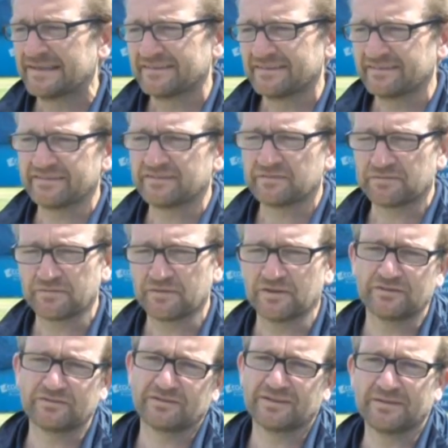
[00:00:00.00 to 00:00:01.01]
This is the
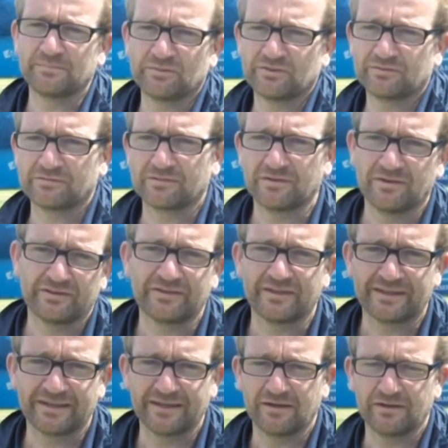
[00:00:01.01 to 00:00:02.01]
first glimpse of grass
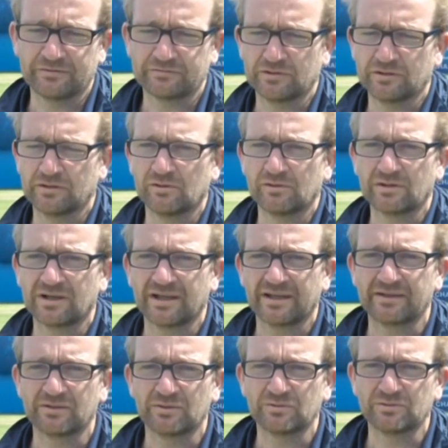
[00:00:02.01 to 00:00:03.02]
they get after a long
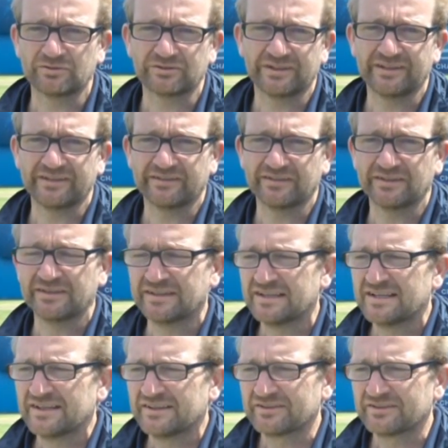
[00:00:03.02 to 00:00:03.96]
clay court season.